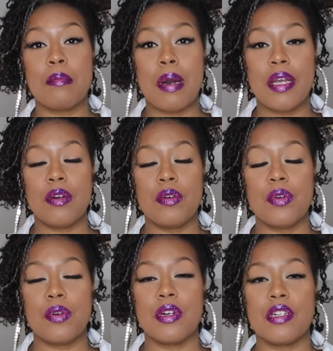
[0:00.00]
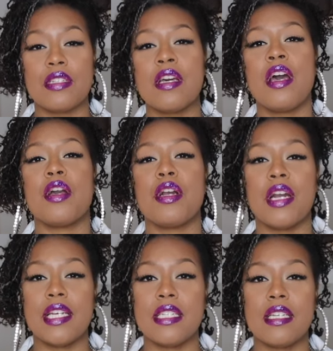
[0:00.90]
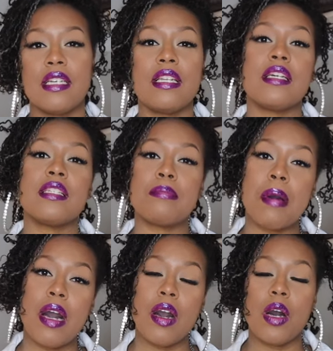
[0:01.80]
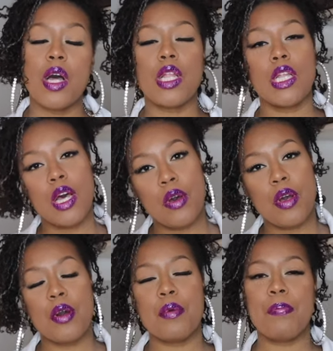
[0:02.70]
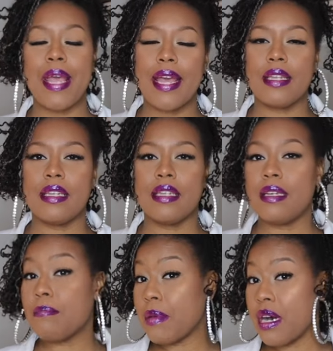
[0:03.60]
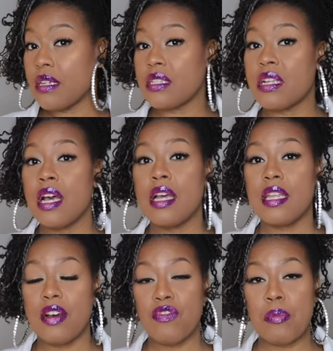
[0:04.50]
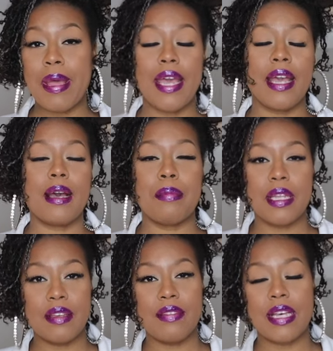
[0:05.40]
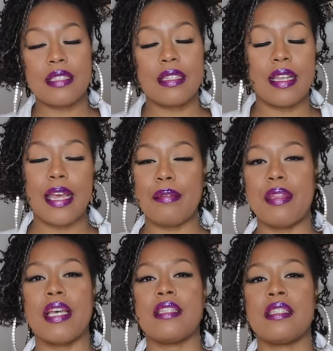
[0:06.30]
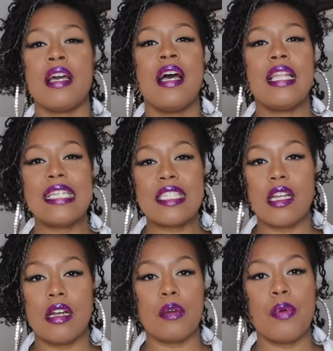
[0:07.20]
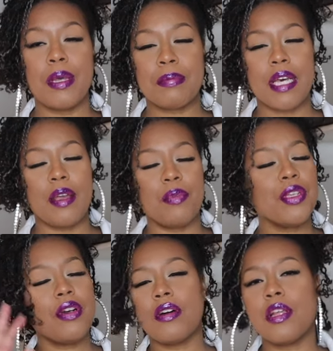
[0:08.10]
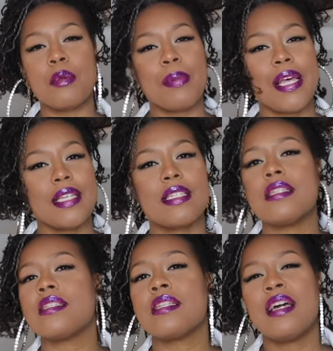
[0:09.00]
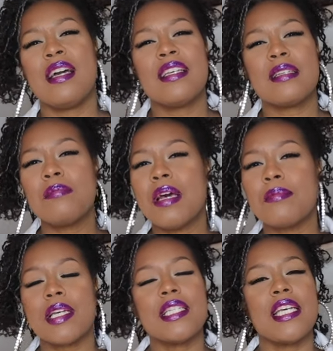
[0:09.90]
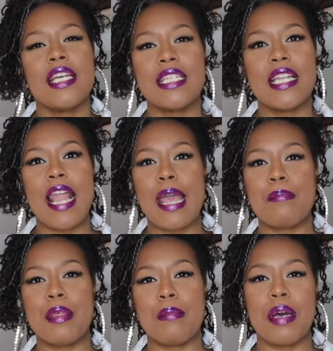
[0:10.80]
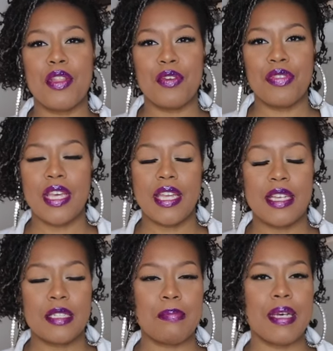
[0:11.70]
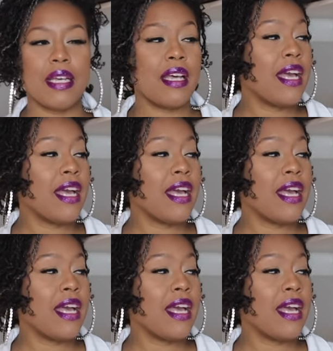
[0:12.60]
the Michael Kors Grayson small logo patent embossed duffel bag. I believe that's the name that's listed on the website. When you go other places, sometimes they tend to name them other things, but